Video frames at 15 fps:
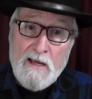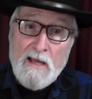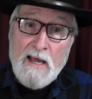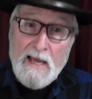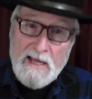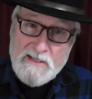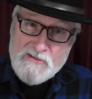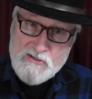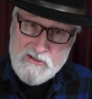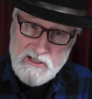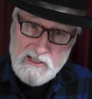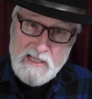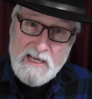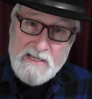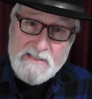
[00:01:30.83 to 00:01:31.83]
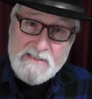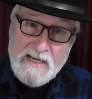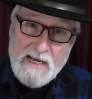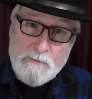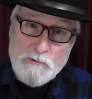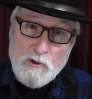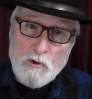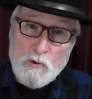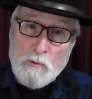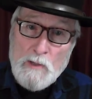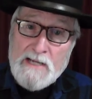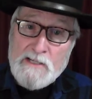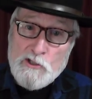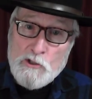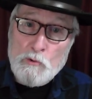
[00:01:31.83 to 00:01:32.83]
and still had time to
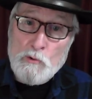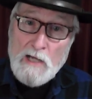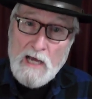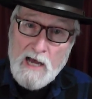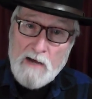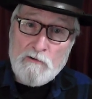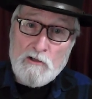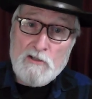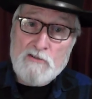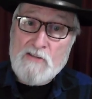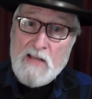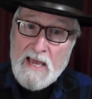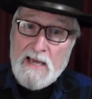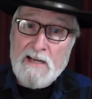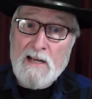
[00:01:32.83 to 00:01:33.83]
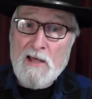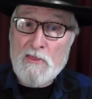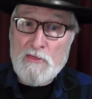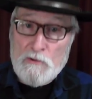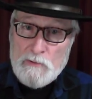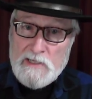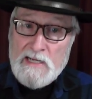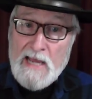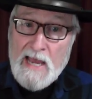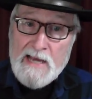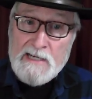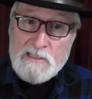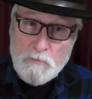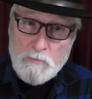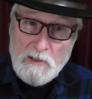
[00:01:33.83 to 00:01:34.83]
write two novels and a
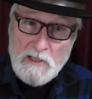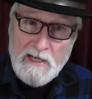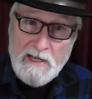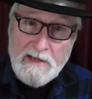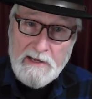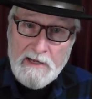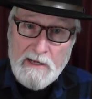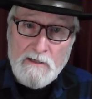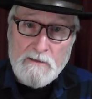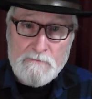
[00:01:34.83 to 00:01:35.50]
three-act play.